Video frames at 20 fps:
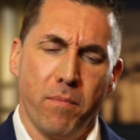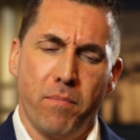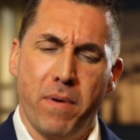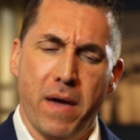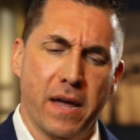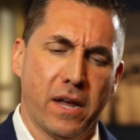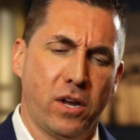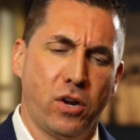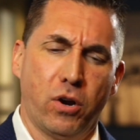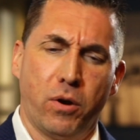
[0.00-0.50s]

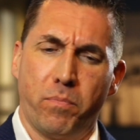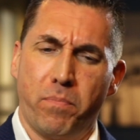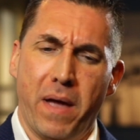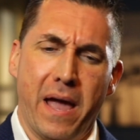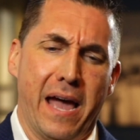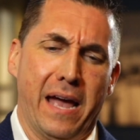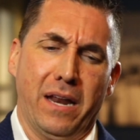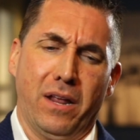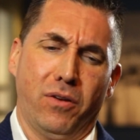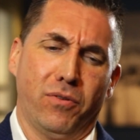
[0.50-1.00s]
backyard
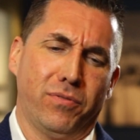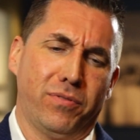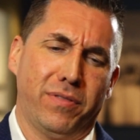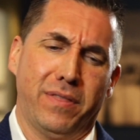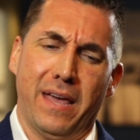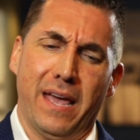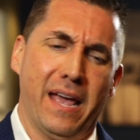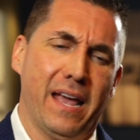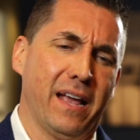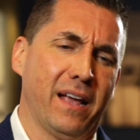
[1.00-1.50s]
patio
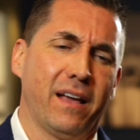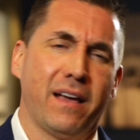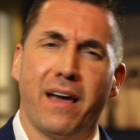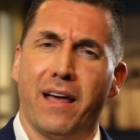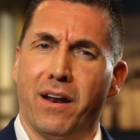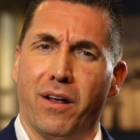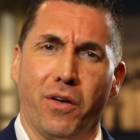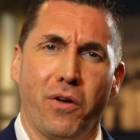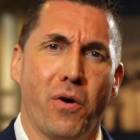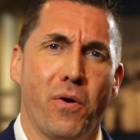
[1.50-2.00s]
thing
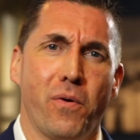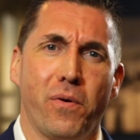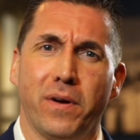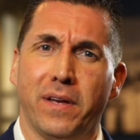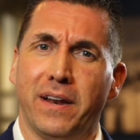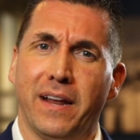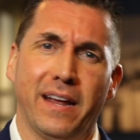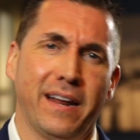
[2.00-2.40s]
kind of going,